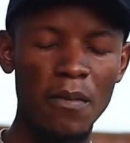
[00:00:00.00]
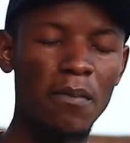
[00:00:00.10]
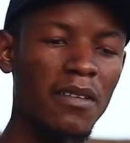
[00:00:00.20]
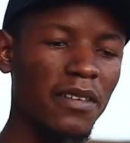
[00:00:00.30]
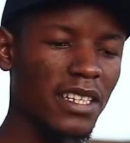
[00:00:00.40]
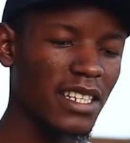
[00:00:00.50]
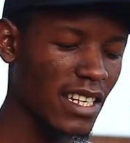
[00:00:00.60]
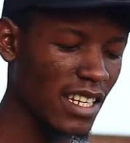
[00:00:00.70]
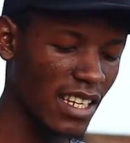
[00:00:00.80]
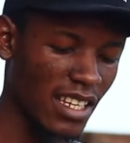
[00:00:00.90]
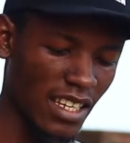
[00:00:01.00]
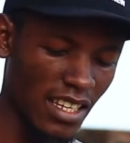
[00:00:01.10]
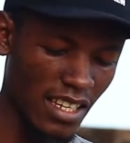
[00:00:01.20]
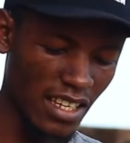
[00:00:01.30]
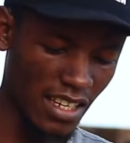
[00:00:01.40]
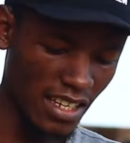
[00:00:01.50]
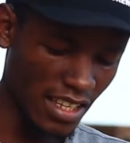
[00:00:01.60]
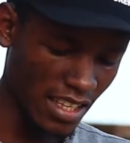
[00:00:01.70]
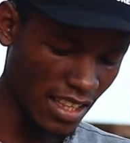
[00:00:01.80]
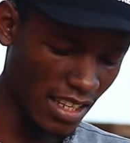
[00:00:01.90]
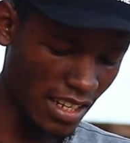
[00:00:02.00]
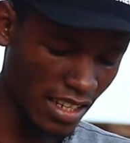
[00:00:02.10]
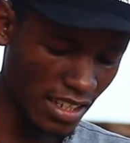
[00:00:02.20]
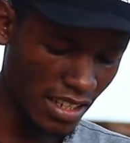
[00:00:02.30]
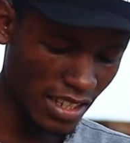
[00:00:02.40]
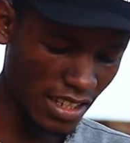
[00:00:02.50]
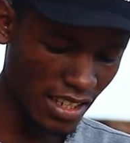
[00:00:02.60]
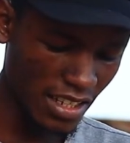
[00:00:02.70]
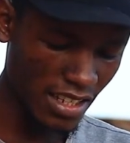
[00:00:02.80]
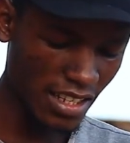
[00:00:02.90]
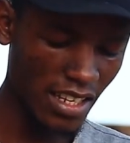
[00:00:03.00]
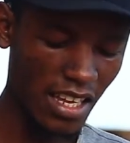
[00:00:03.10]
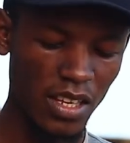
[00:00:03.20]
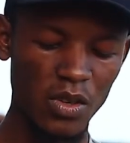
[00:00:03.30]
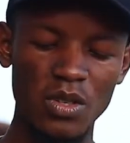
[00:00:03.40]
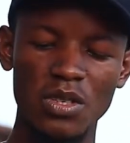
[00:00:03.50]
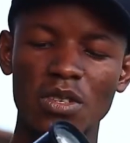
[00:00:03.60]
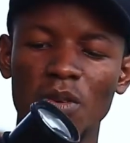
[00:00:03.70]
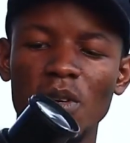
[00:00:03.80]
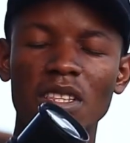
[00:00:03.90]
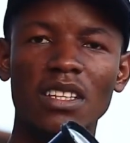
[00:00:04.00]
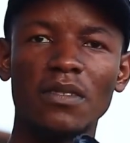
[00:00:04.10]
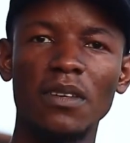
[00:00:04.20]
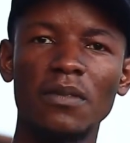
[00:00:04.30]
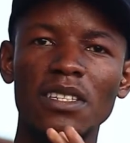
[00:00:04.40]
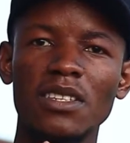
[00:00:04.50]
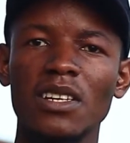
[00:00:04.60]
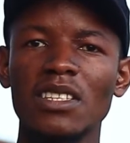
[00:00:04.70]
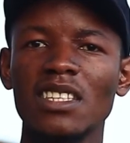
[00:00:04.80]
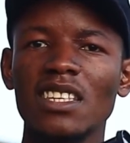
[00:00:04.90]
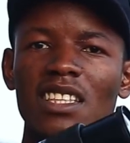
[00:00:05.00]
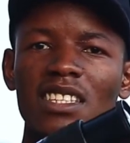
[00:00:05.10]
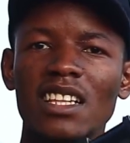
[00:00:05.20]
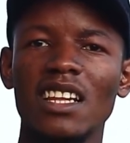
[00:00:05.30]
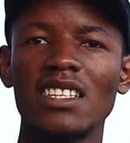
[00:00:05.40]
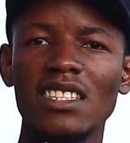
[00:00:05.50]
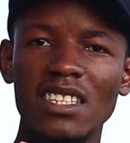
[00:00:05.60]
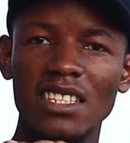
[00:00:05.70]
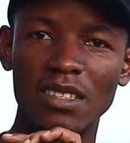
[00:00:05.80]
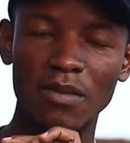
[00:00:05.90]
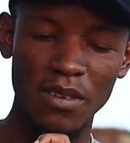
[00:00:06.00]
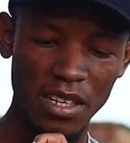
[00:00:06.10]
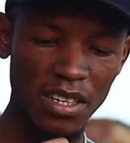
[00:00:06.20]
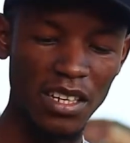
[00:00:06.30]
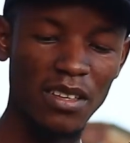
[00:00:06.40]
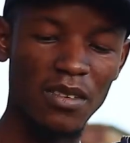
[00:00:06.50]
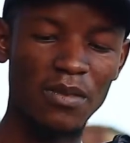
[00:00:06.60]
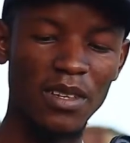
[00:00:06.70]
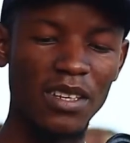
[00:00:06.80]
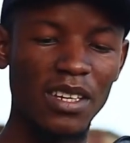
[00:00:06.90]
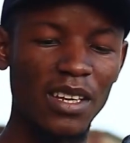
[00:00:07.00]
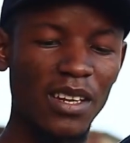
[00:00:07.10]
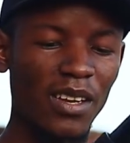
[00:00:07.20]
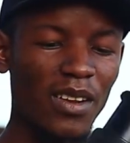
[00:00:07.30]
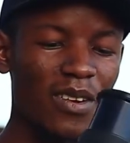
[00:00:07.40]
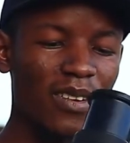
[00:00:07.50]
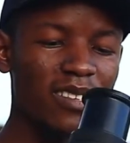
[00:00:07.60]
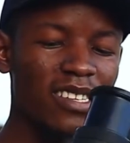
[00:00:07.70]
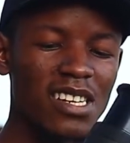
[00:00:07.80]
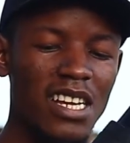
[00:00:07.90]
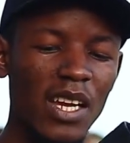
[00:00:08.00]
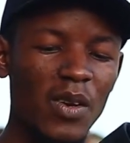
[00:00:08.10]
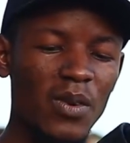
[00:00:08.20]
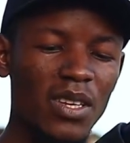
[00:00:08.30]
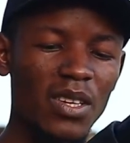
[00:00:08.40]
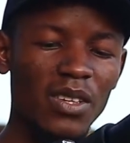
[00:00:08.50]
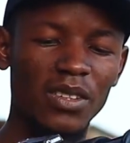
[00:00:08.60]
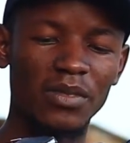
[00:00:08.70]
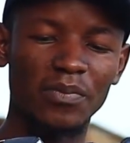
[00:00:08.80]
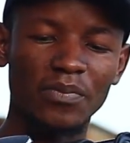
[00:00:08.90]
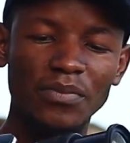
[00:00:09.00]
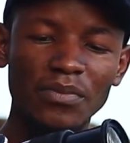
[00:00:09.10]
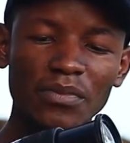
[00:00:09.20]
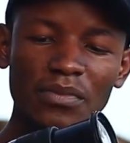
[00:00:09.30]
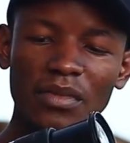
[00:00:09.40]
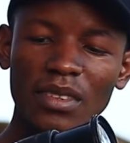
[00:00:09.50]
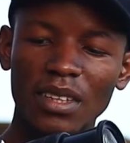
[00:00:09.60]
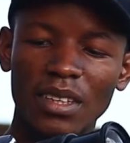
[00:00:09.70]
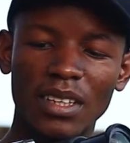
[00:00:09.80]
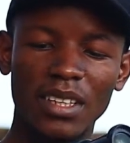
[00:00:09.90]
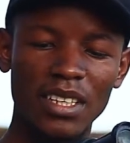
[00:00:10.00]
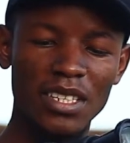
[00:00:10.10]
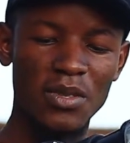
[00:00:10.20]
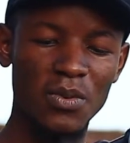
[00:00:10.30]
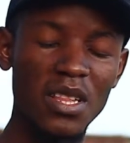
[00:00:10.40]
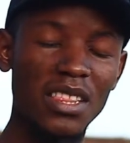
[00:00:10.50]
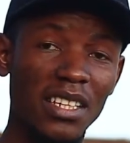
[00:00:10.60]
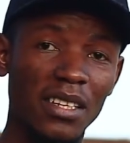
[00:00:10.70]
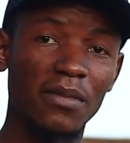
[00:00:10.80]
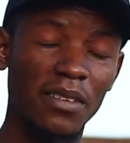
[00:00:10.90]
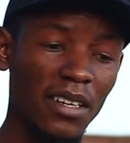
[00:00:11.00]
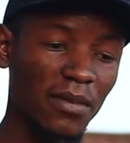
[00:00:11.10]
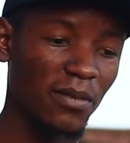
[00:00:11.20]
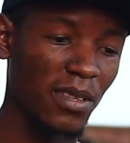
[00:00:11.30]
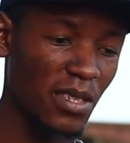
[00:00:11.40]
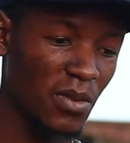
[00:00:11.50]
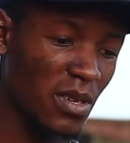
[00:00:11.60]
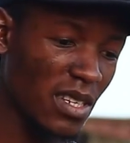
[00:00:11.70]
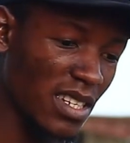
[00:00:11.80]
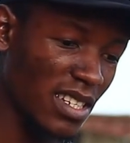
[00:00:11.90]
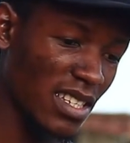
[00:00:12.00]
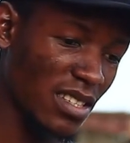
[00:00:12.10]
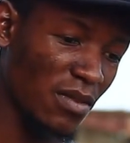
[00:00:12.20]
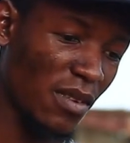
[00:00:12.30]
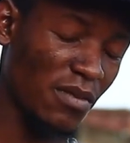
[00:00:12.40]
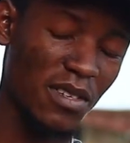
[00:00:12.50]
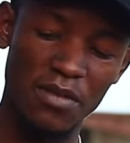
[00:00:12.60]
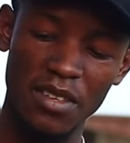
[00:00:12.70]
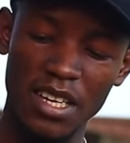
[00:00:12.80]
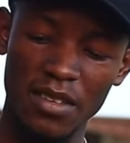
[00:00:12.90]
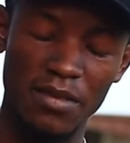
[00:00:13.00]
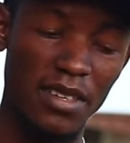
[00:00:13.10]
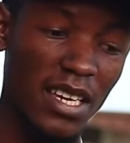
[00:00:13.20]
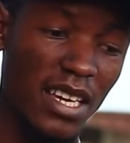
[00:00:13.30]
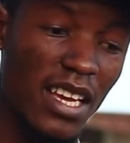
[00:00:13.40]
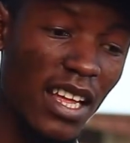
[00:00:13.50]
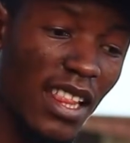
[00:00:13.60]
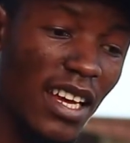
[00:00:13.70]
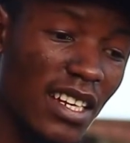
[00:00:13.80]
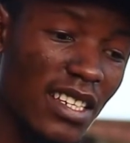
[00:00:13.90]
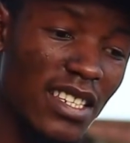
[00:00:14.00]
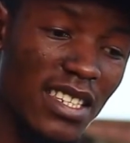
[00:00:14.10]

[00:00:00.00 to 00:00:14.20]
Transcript: Perfect. Then again, I'll go to the 135. As you can see, this lens is very, very long. It is 135. This one is 55. That is